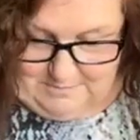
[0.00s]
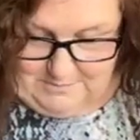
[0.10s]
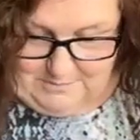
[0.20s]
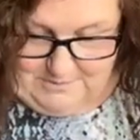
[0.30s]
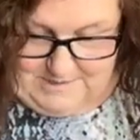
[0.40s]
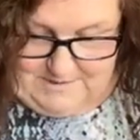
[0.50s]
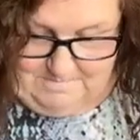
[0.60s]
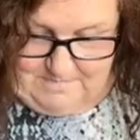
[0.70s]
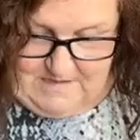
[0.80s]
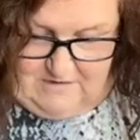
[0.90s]
big
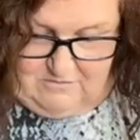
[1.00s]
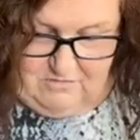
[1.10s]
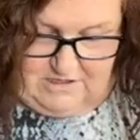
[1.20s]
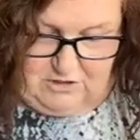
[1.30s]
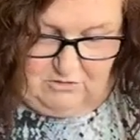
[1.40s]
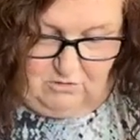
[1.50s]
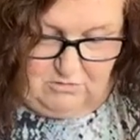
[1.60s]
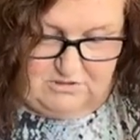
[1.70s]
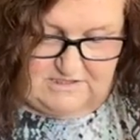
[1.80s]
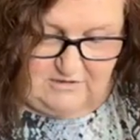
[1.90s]
boy. Right, you
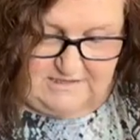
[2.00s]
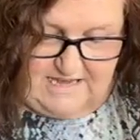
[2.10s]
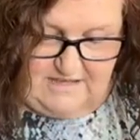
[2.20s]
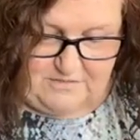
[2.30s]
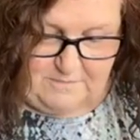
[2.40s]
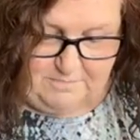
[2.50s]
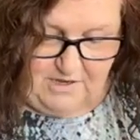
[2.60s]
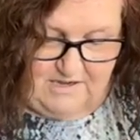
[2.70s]
also get the